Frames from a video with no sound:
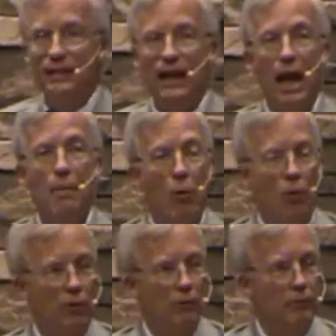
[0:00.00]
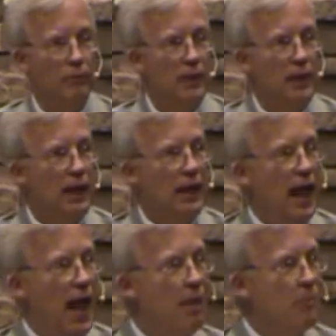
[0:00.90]
stable and
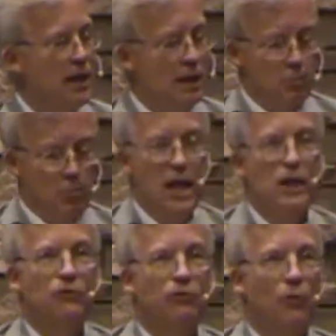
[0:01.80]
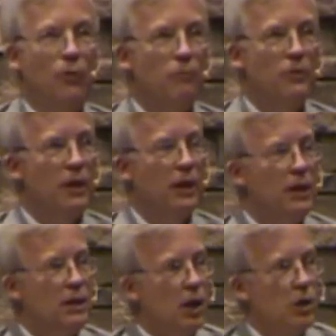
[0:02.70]
happy and peaceful.
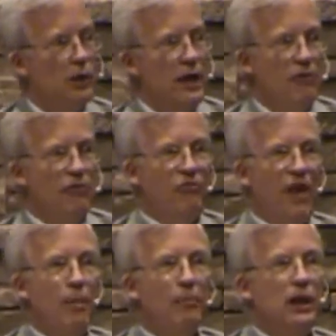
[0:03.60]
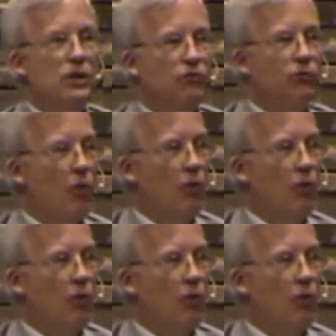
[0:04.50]
Not only have families